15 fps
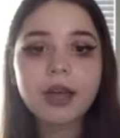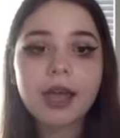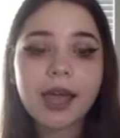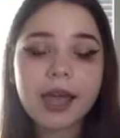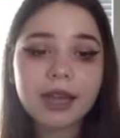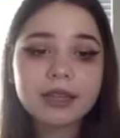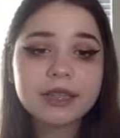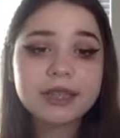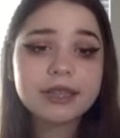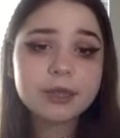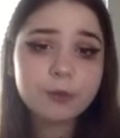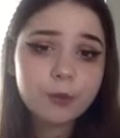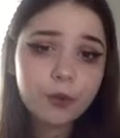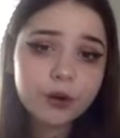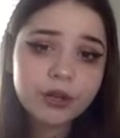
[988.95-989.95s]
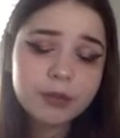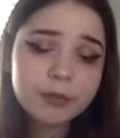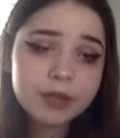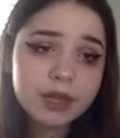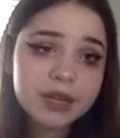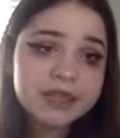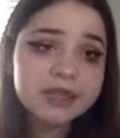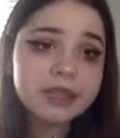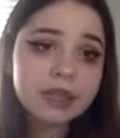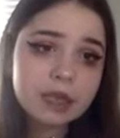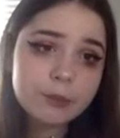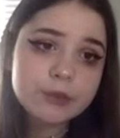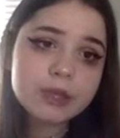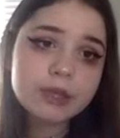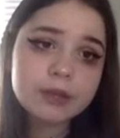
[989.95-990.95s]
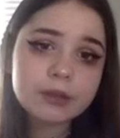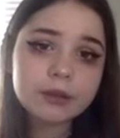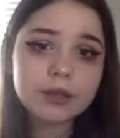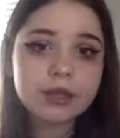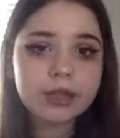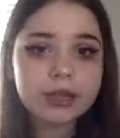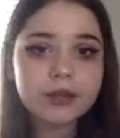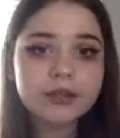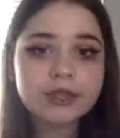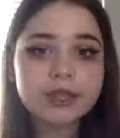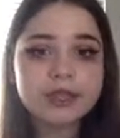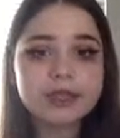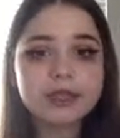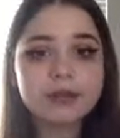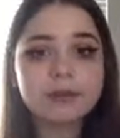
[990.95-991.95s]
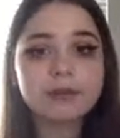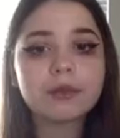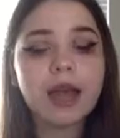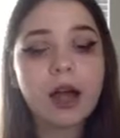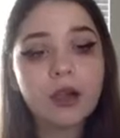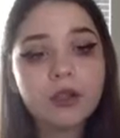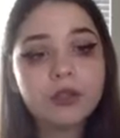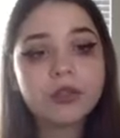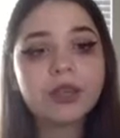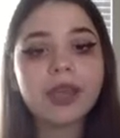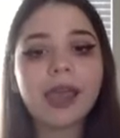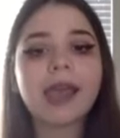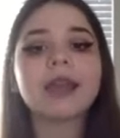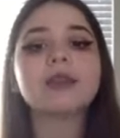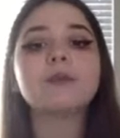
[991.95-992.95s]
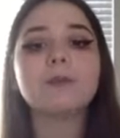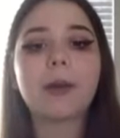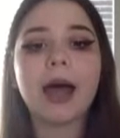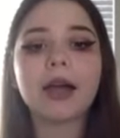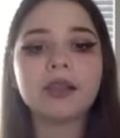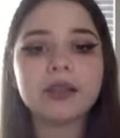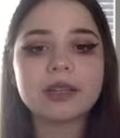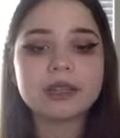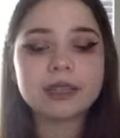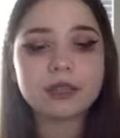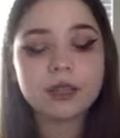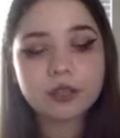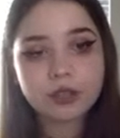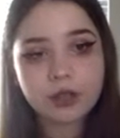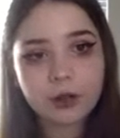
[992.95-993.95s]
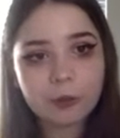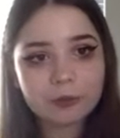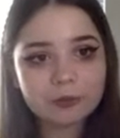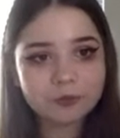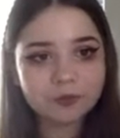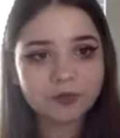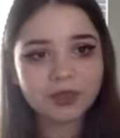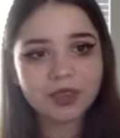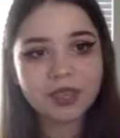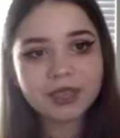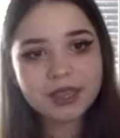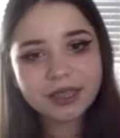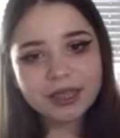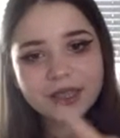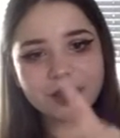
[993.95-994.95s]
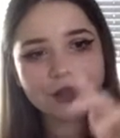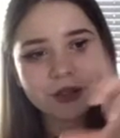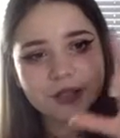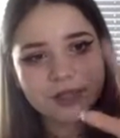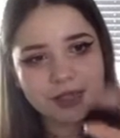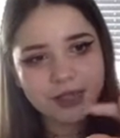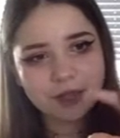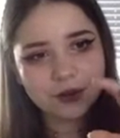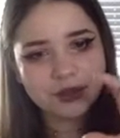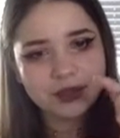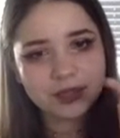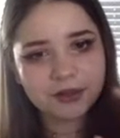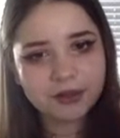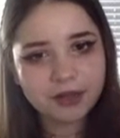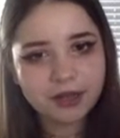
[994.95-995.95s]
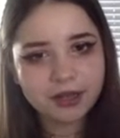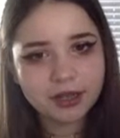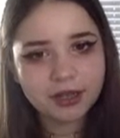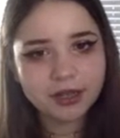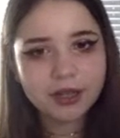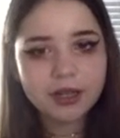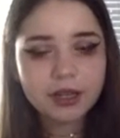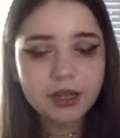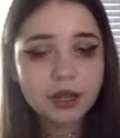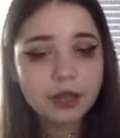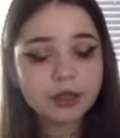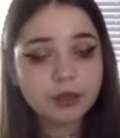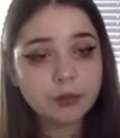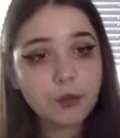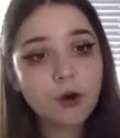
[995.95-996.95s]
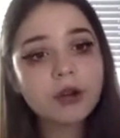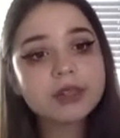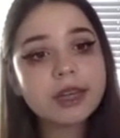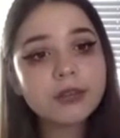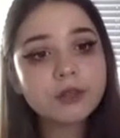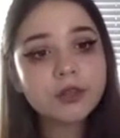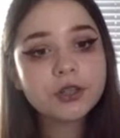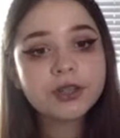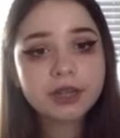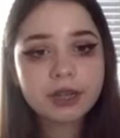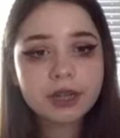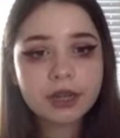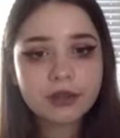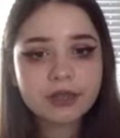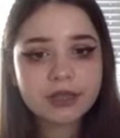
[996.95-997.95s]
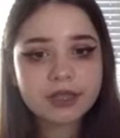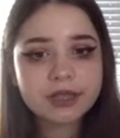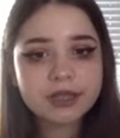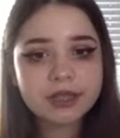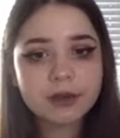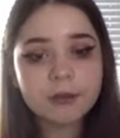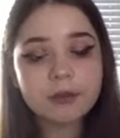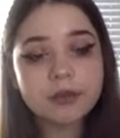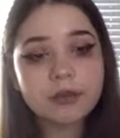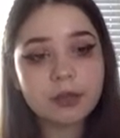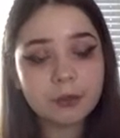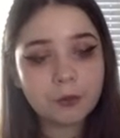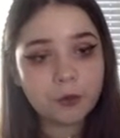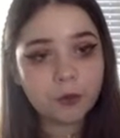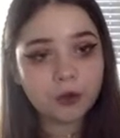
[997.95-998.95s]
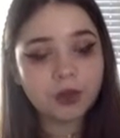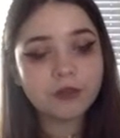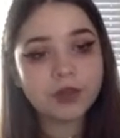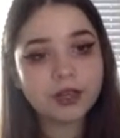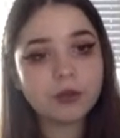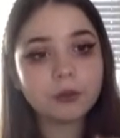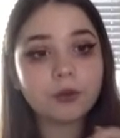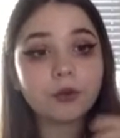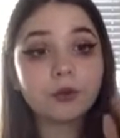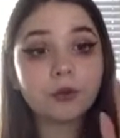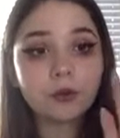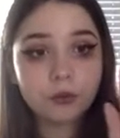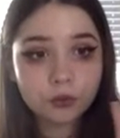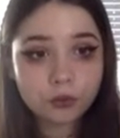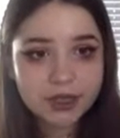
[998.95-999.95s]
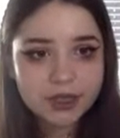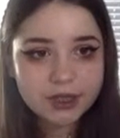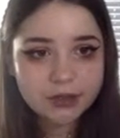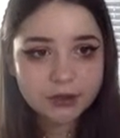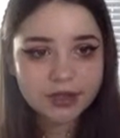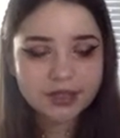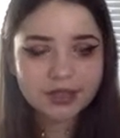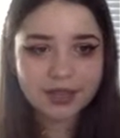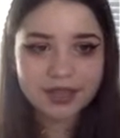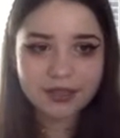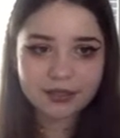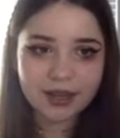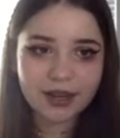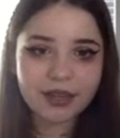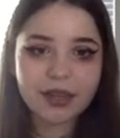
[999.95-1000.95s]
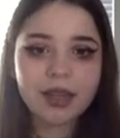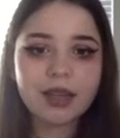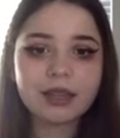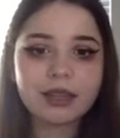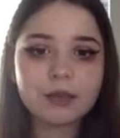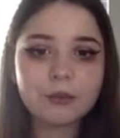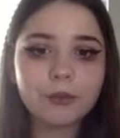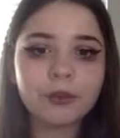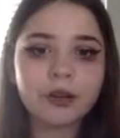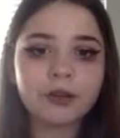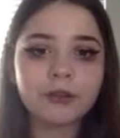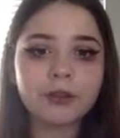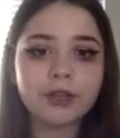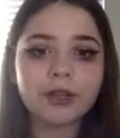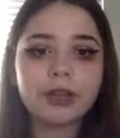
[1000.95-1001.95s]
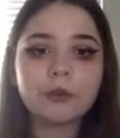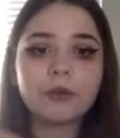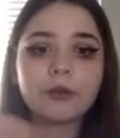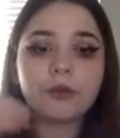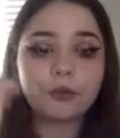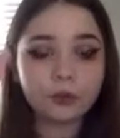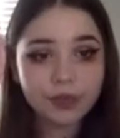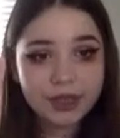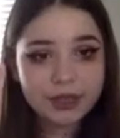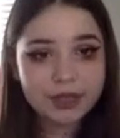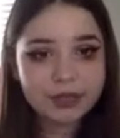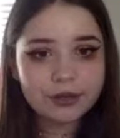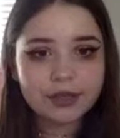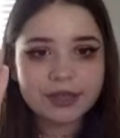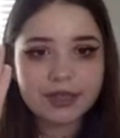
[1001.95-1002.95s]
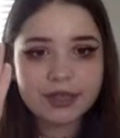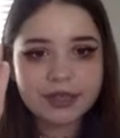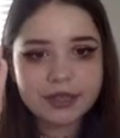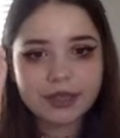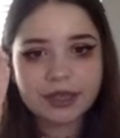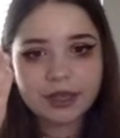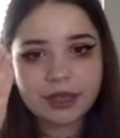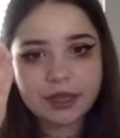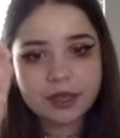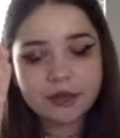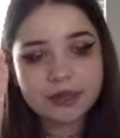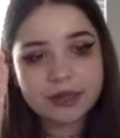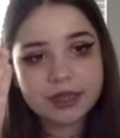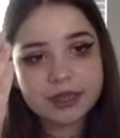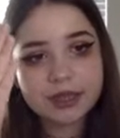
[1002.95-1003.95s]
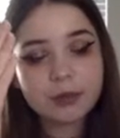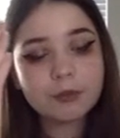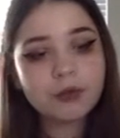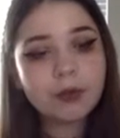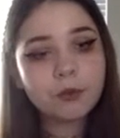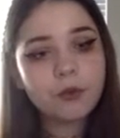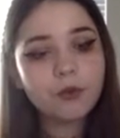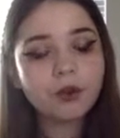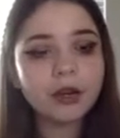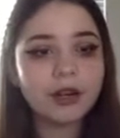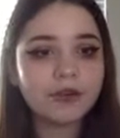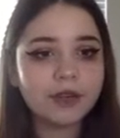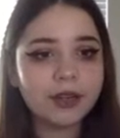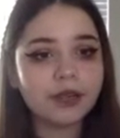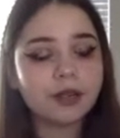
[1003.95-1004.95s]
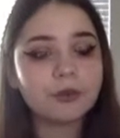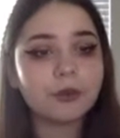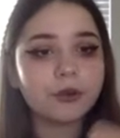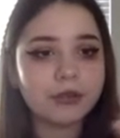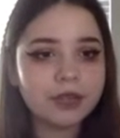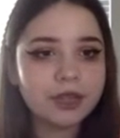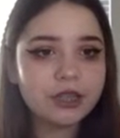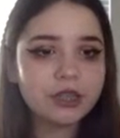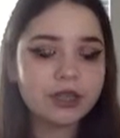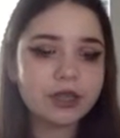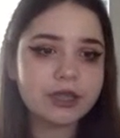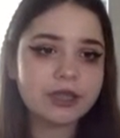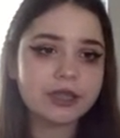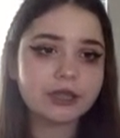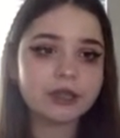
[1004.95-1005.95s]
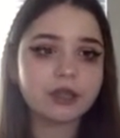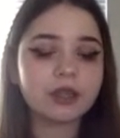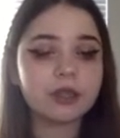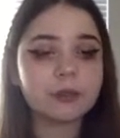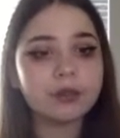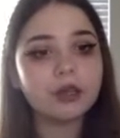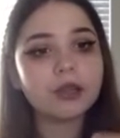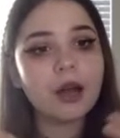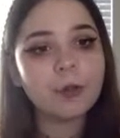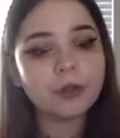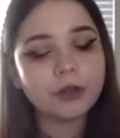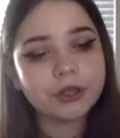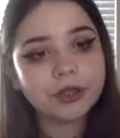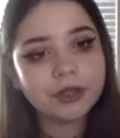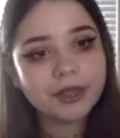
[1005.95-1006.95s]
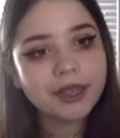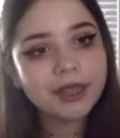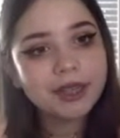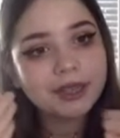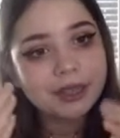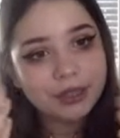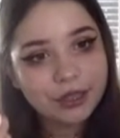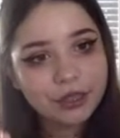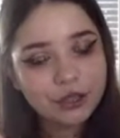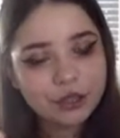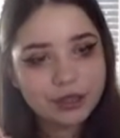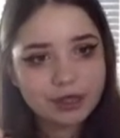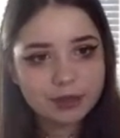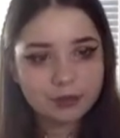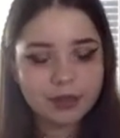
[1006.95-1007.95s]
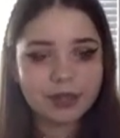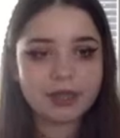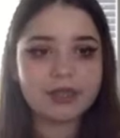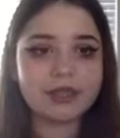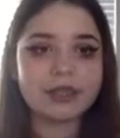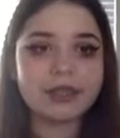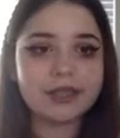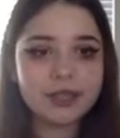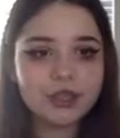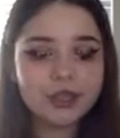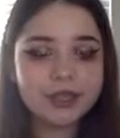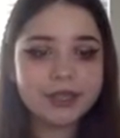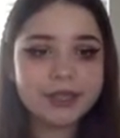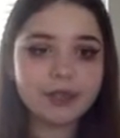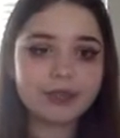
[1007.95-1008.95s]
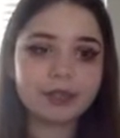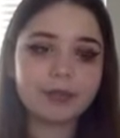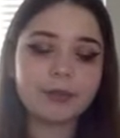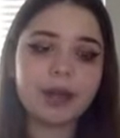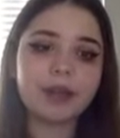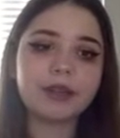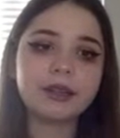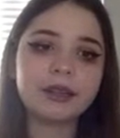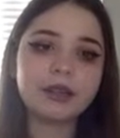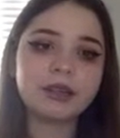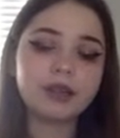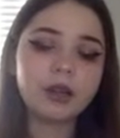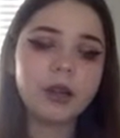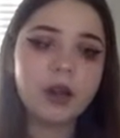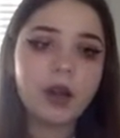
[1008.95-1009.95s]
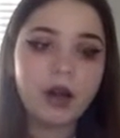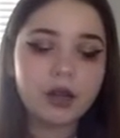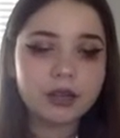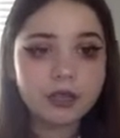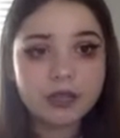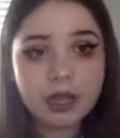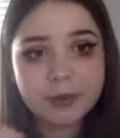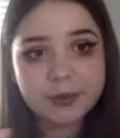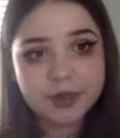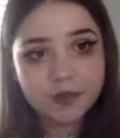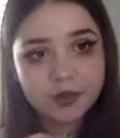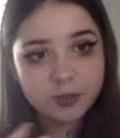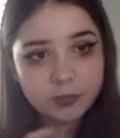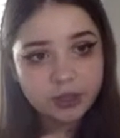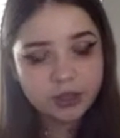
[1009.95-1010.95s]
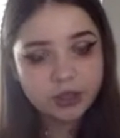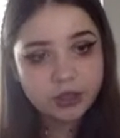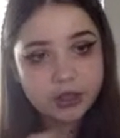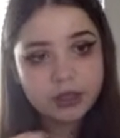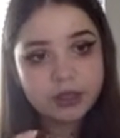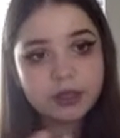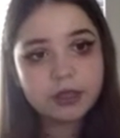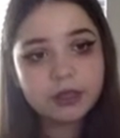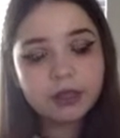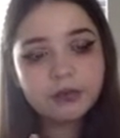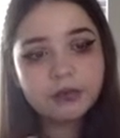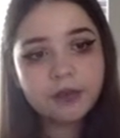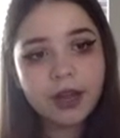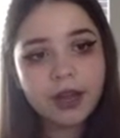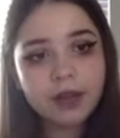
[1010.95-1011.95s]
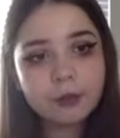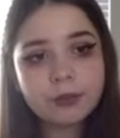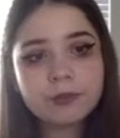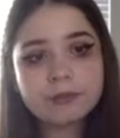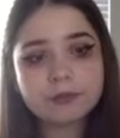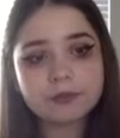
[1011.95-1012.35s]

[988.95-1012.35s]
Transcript: And it's important because it keeps the ecosystem healthy and balanced. So there's like this little sequence going on here. The more diverse the ecosystem, the more available resources, right? The more available resources in an ecosystem, the more available niches. There can be a lot more unique niches because these niches are dependent on the types of species in an environment